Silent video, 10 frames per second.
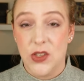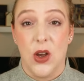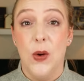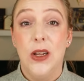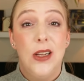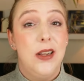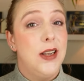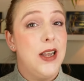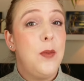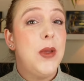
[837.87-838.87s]
So
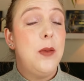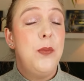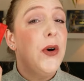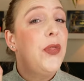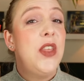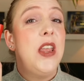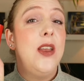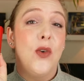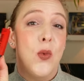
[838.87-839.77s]
let me put the